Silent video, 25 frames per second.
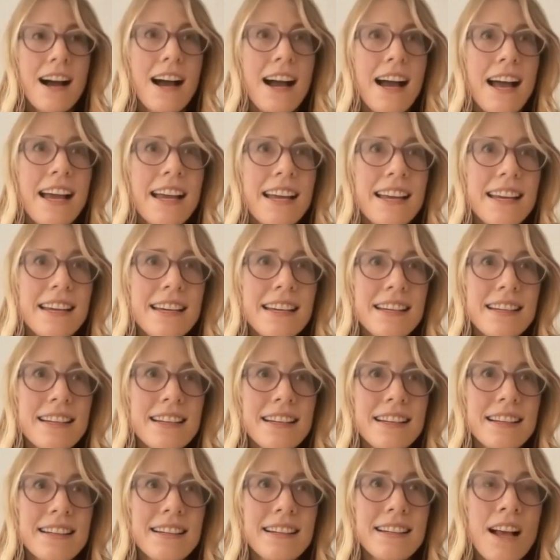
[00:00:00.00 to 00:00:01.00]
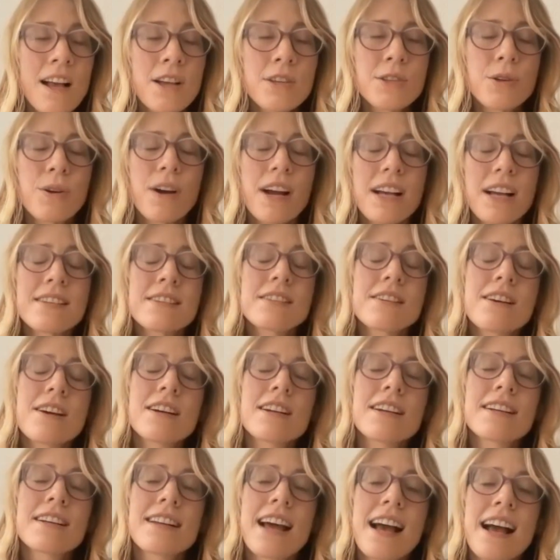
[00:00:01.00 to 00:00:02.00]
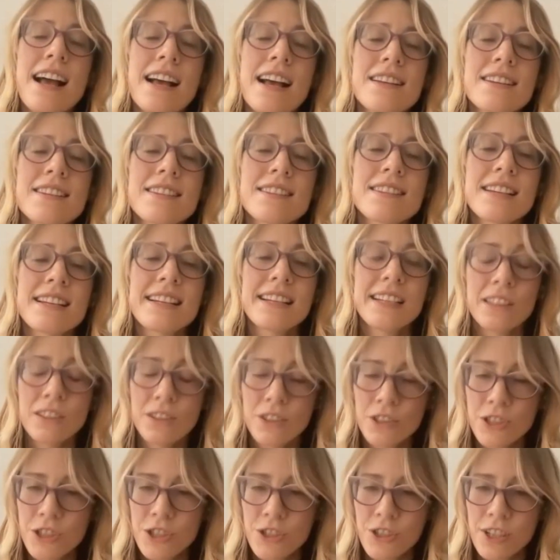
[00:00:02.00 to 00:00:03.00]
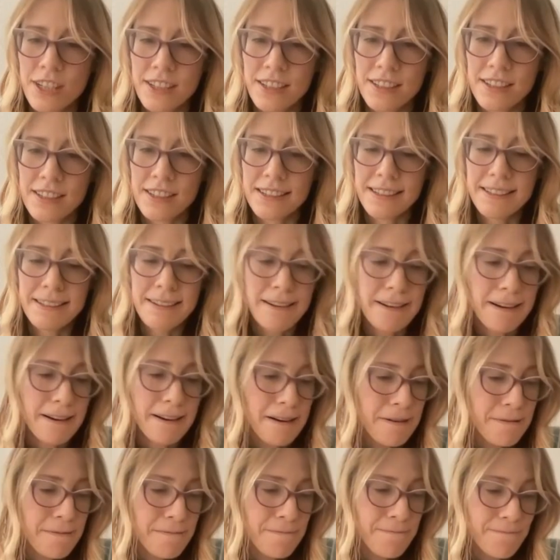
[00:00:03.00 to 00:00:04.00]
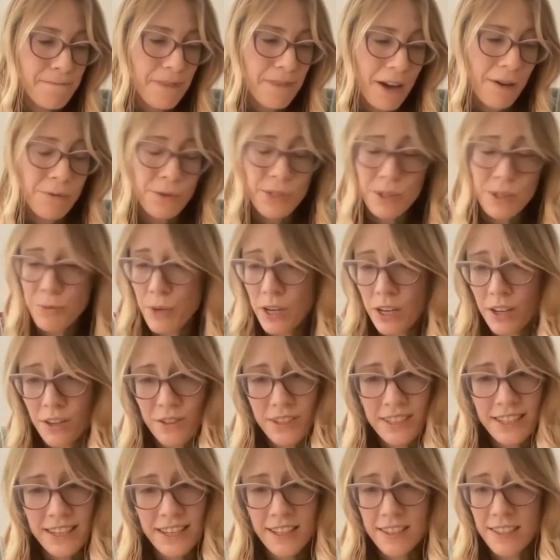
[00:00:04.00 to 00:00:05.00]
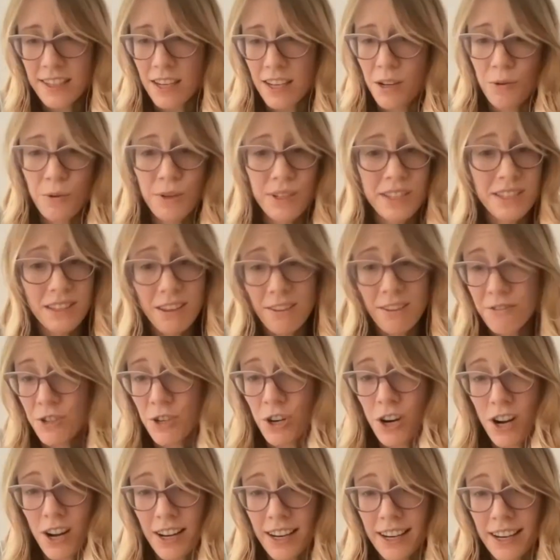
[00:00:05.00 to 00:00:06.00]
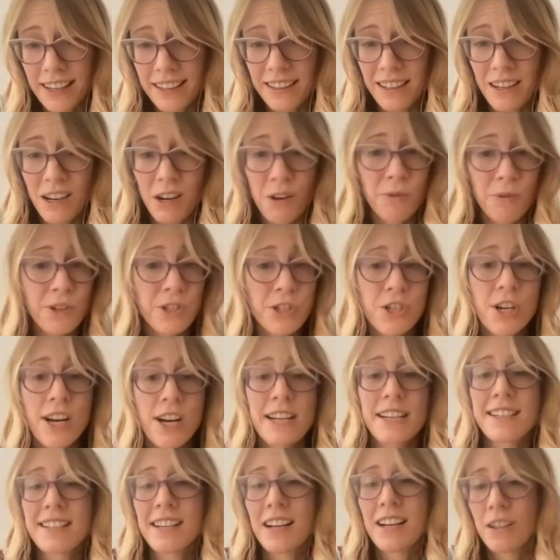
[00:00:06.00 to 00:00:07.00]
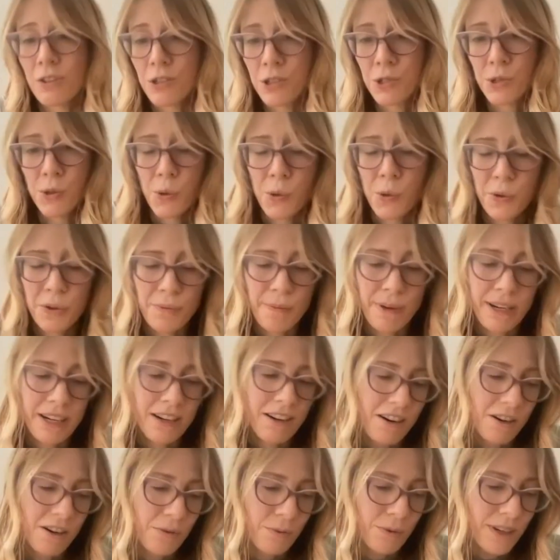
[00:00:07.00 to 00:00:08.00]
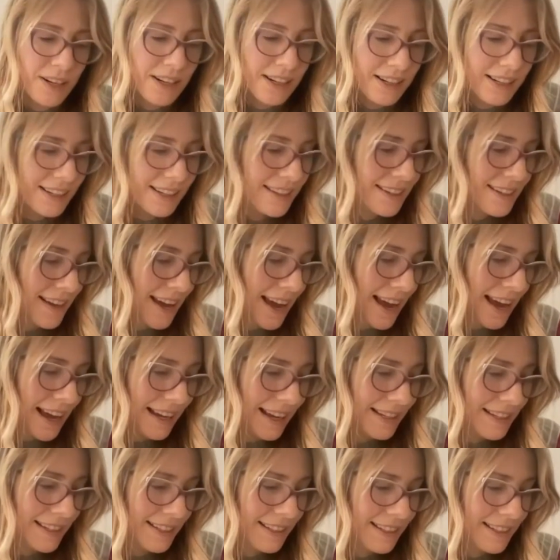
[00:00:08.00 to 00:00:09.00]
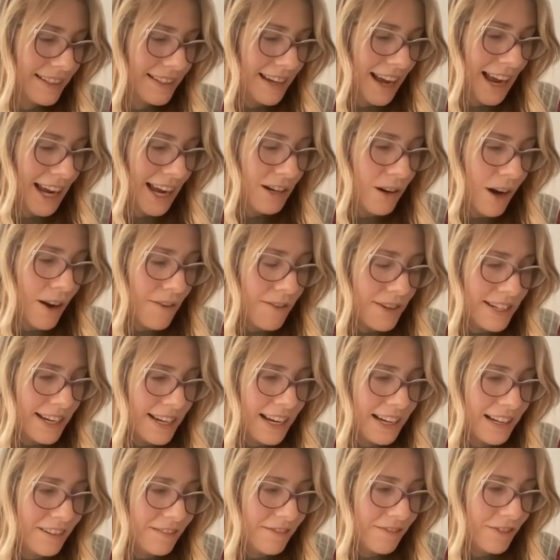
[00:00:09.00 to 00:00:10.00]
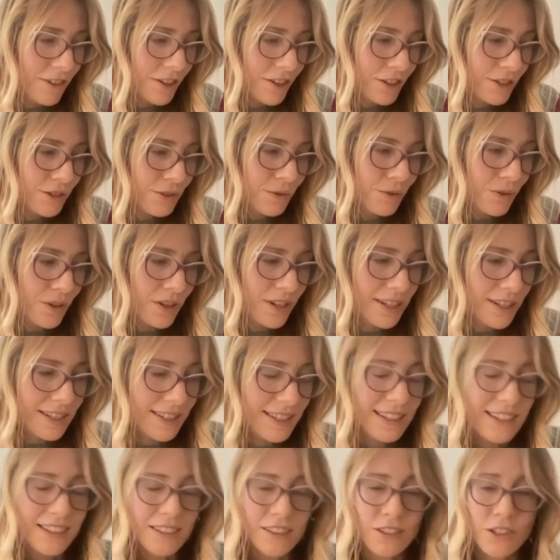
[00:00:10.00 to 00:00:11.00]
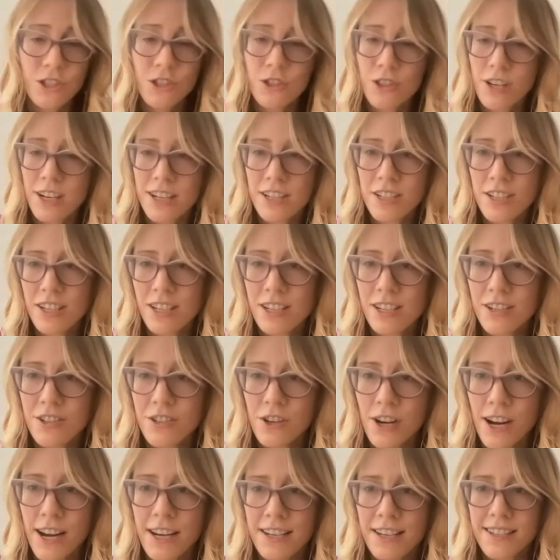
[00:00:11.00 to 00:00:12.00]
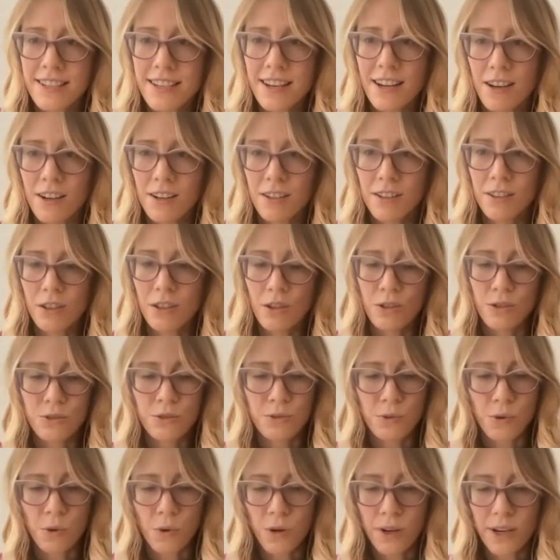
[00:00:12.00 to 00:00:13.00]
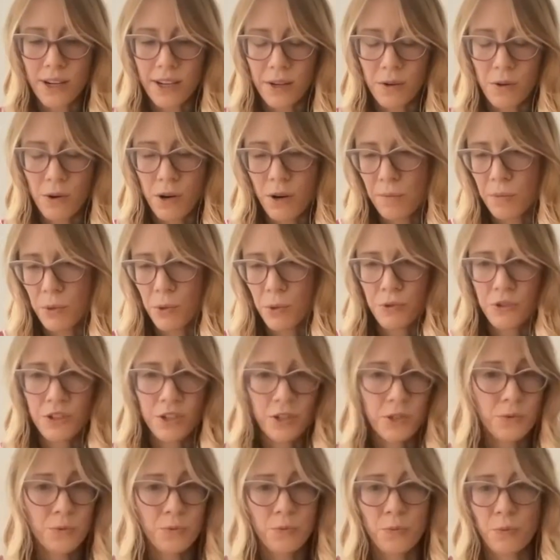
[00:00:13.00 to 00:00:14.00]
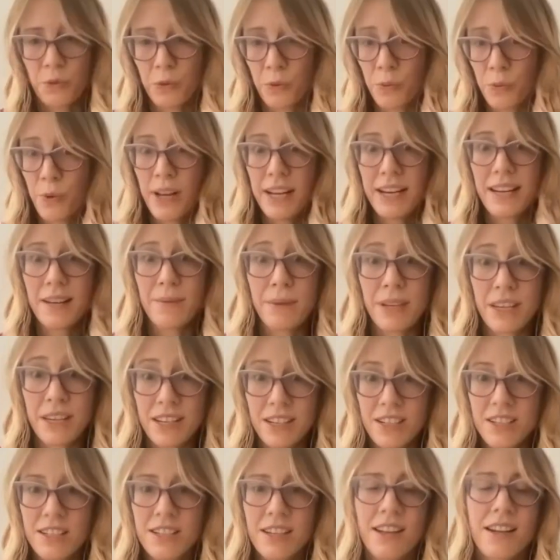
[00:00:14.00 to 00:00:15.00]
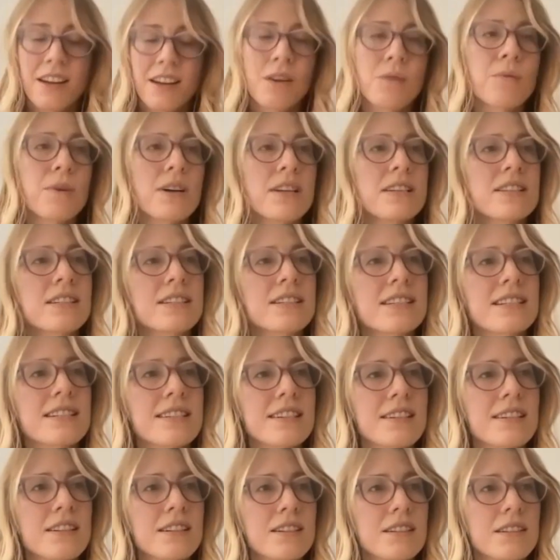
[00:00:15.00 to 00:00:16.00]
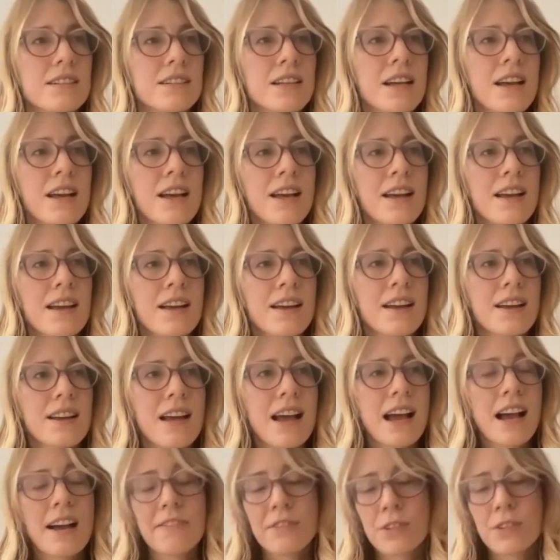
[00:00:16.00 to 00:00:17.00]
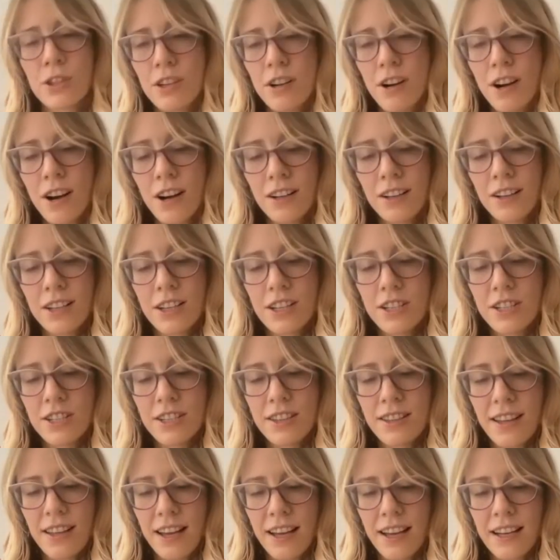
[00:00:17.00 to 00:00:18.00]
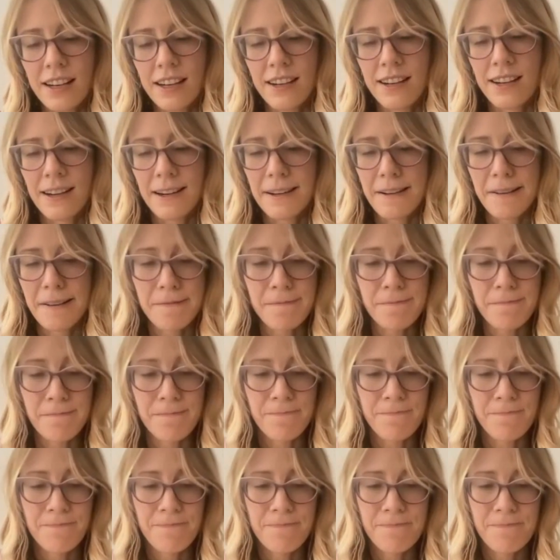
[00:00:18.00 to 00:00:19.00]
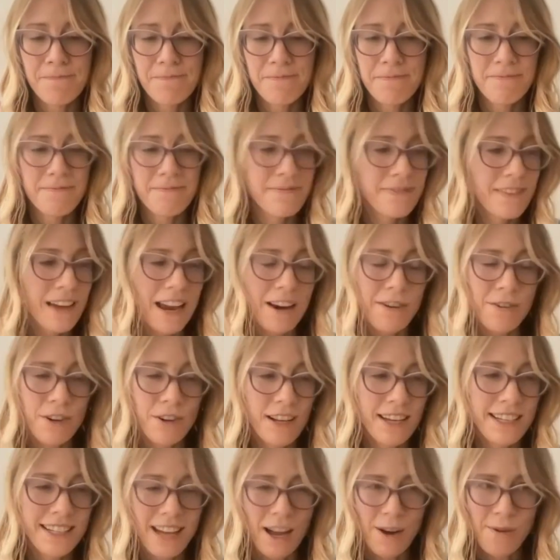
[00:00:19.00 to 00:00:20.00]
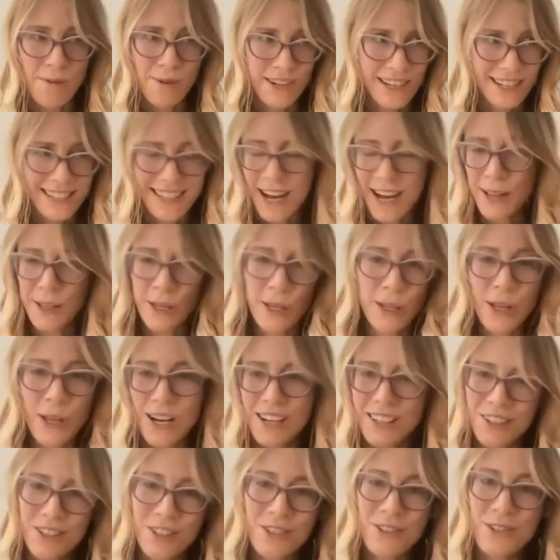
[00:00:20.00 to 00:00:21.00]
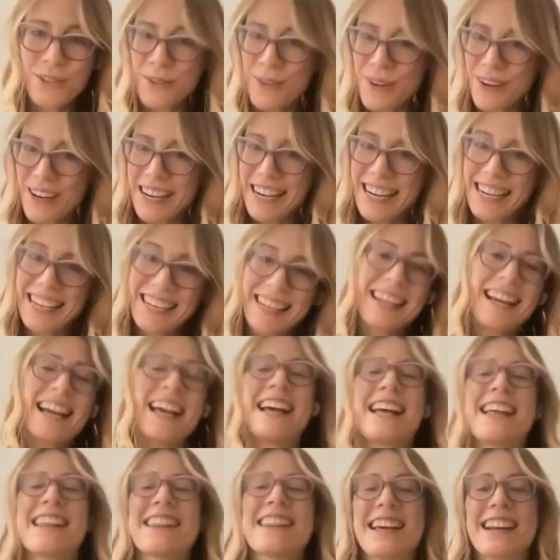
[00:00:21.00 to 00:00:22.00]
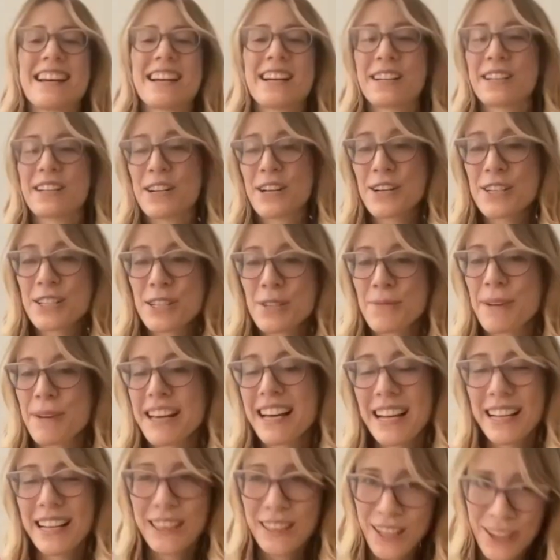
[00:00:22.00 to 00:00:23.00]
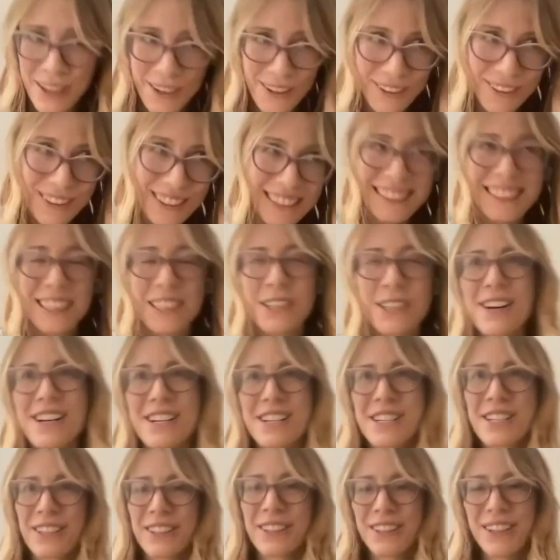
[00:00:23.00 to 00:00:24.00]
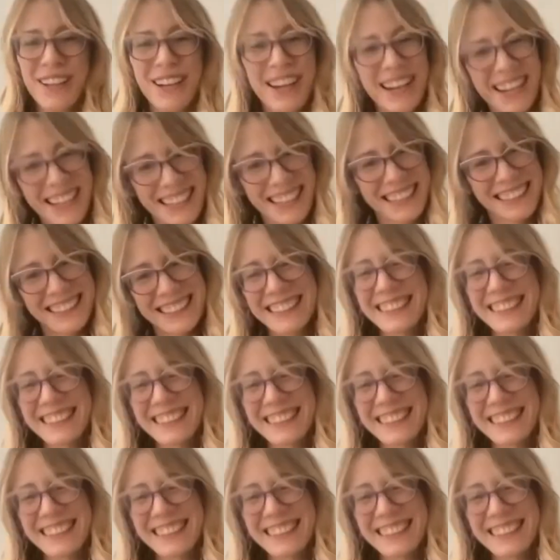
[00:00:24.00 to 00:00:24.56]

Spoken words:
I started as an illustrator. I was one of those kids. I always loved drawing, always trying to tell a story with my artwork. And I gravitated first towards illustration, trying to tell a story or a mood just with one image. And it wasn't until after college that I realized I want to tell a longer story. And then it occurred to me, hello, sequential art.